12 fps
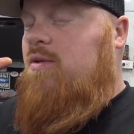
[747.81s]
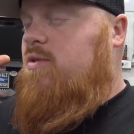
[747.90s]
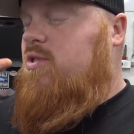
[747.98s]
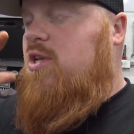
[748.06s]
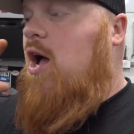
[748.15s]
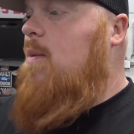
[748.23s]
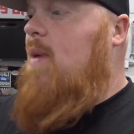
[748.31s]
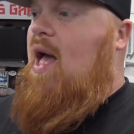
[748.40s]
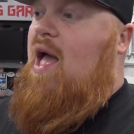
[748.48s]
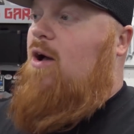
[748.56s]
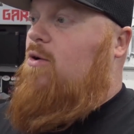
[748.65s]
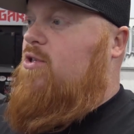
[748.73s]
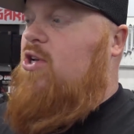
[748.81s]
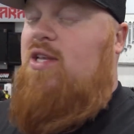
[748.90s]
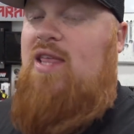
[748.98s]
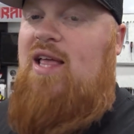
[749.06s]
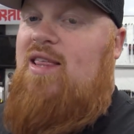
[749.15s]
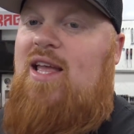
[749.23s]
somehow
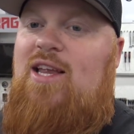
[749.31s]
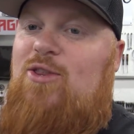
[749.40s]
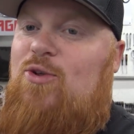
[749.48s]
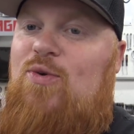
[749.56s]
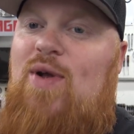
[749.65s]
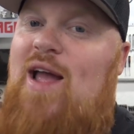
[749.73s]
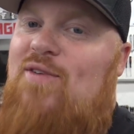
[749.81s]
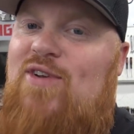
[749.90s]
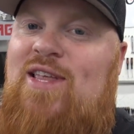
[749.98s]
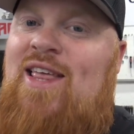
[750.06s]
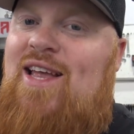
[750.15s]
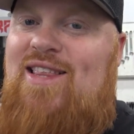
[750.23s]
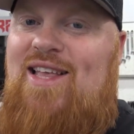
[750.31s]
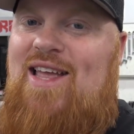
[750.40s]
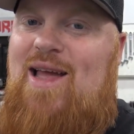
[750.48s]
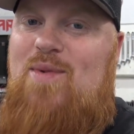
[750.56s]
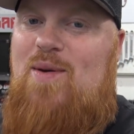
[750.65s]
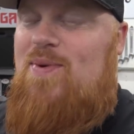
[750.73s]
took that thing through everything that
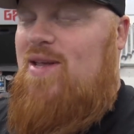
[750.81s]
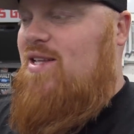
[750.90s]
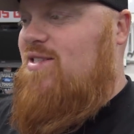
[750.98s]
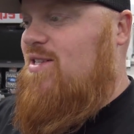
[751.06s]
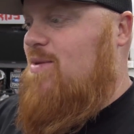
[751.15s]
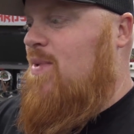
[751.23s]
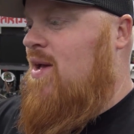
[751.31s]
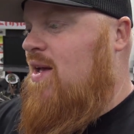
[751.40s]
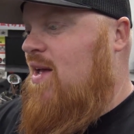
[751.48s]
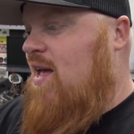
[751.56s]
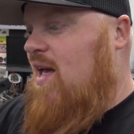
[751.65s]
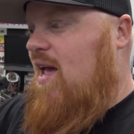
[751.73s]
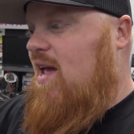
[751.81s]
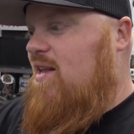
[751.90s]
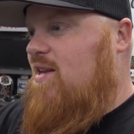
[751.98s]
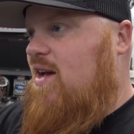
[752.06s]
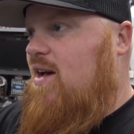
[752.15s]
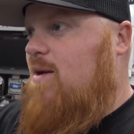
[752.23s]
came up against him.
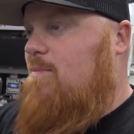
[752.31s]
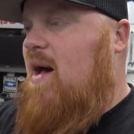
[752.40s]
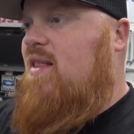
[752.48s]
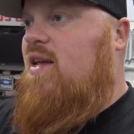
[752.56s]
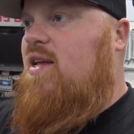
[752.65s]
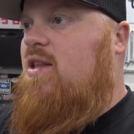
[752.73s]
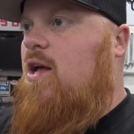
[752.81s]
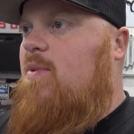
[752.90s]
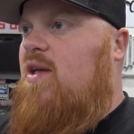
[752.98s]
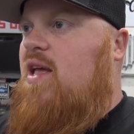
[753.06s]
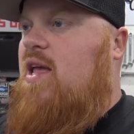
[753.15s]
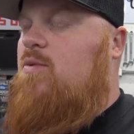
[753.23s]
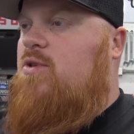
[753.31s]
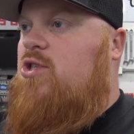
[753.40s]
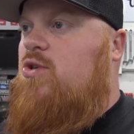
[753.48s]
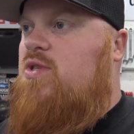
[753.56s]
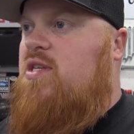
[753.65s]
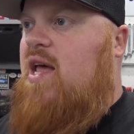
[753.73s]
And uh, by the end of it, he was
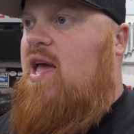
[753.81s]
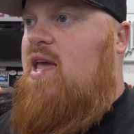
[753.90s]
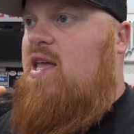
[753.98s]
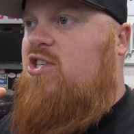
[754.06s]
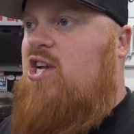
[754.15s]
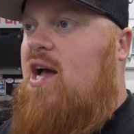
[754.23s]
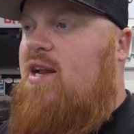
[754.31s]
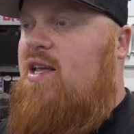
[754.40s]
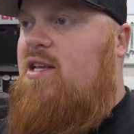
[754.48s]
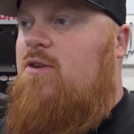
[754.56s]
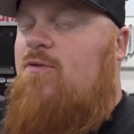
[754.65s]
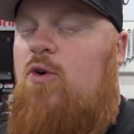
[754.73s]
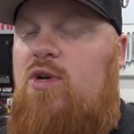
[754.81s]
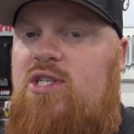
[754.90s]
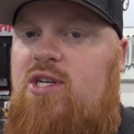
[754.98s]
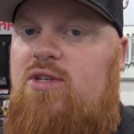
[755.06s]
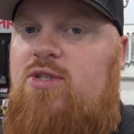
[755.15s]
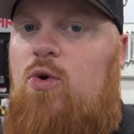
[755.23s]
using a Chinese forty
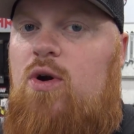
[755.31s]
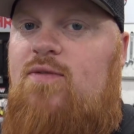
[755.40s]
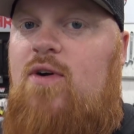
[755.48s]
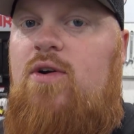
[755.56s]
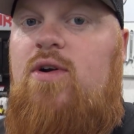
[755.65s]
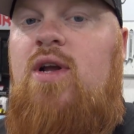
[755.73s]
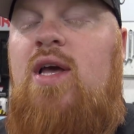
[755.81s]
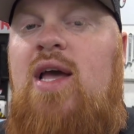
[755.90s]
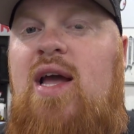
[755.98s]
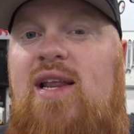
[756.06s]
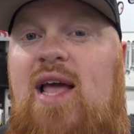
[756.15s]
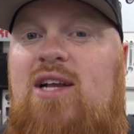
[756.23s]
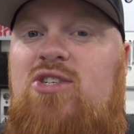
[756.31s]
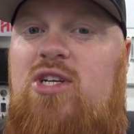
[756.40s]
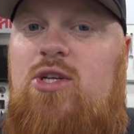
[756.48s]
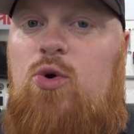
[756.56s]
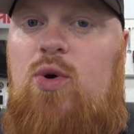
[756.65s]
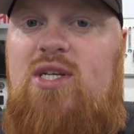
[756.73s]
series torque converter, and he
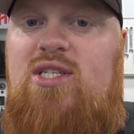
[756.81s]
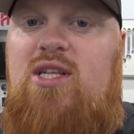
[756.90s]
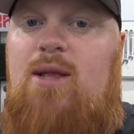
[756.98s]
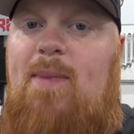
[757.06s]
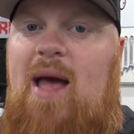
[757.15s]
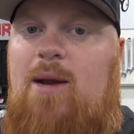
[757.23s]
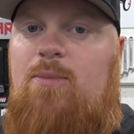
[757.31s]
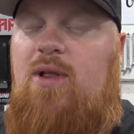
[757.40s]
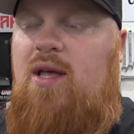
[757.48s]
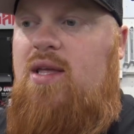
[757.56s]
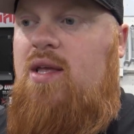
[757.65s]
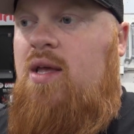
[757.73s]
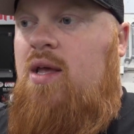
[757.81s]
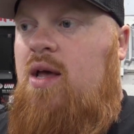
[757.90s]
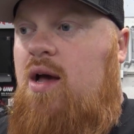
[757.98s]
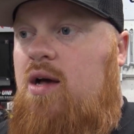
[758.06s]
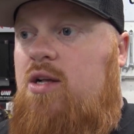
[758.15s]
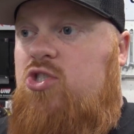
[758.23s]
actually twisted the back plate
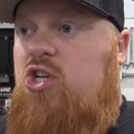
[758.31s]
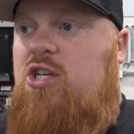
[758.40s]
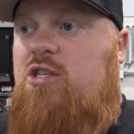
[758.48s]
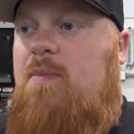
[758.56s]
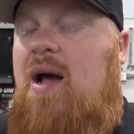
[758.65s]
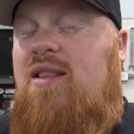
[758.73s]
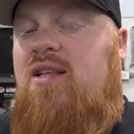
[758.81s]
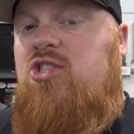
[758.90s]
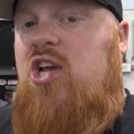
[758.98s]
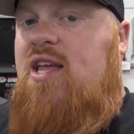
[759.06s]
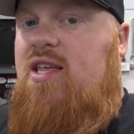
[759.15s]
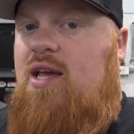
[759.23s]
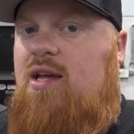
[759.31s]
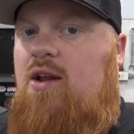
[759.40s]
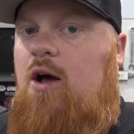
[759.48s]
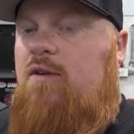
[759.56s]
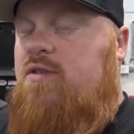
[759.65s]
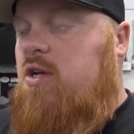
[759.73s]
uh, just by the chain kicking
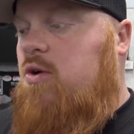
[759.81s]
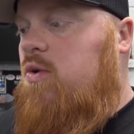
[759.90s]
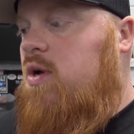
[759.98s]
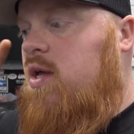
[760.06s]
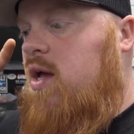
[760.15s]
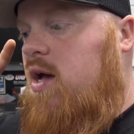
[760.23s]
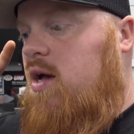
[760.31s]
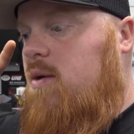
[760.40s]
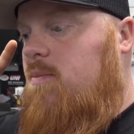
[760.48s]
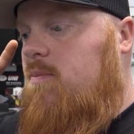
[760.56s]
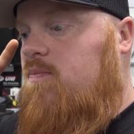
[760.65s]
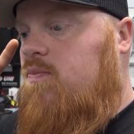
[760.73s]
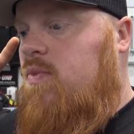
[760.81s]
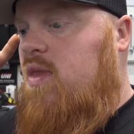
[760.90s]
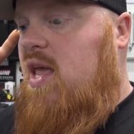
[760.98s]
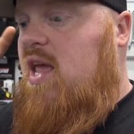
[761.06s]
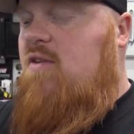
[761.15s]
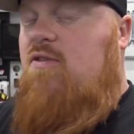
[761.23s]
off. So um,
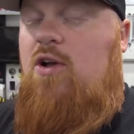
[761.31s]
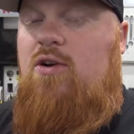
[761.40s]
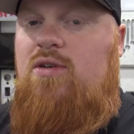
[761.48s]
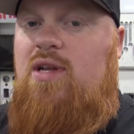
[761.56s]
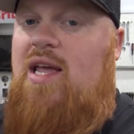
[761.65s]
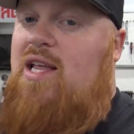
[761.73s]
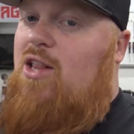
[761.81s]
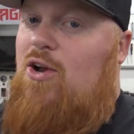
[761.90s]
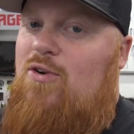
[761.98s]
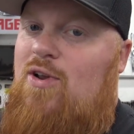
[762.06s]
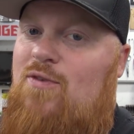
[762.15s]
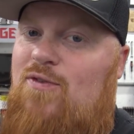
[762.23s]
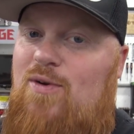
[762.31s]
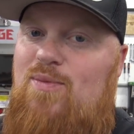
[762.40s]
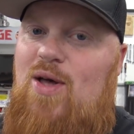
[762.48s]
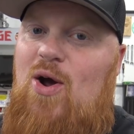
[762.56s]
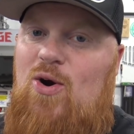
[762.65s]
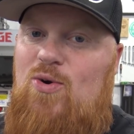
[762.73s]
he learned he learned
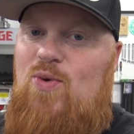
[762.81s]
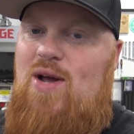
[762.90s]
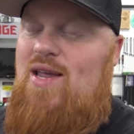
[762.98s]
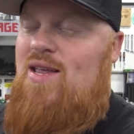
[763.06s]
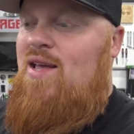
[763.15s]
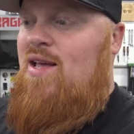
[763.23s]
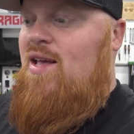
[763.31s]
from the hard way